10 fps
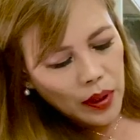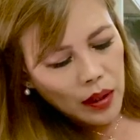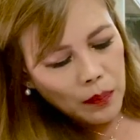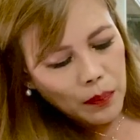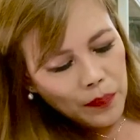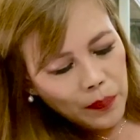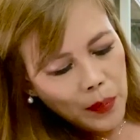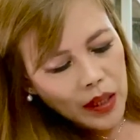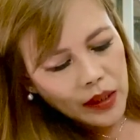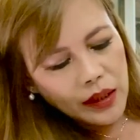a
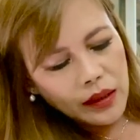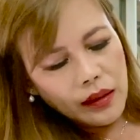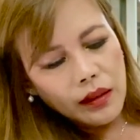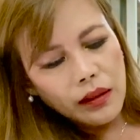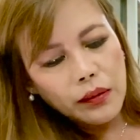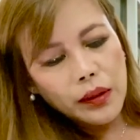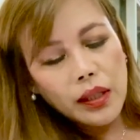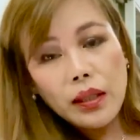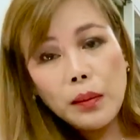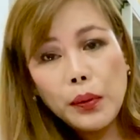pocket with
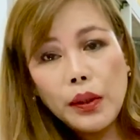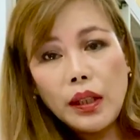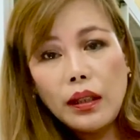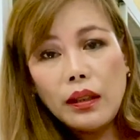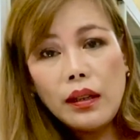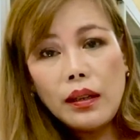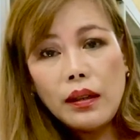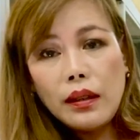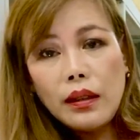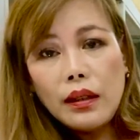a zipper here,
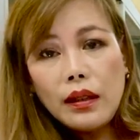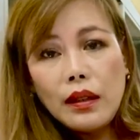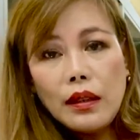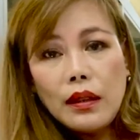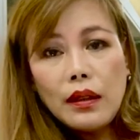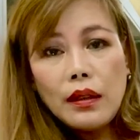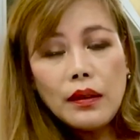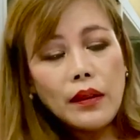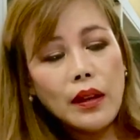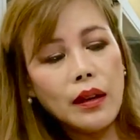
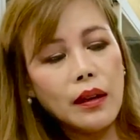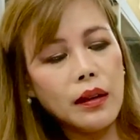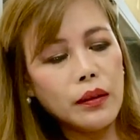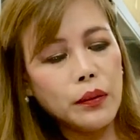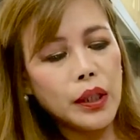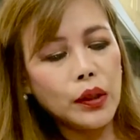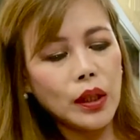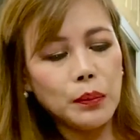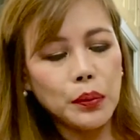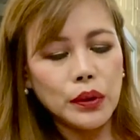there, where you
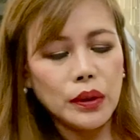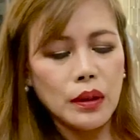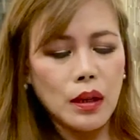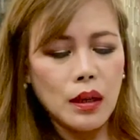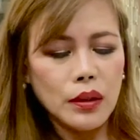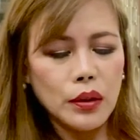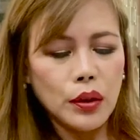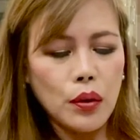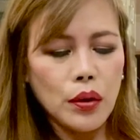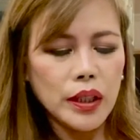can put the, your
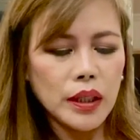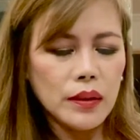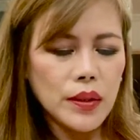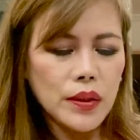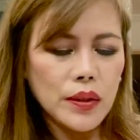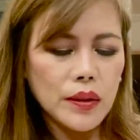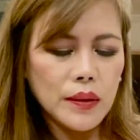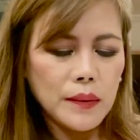coins.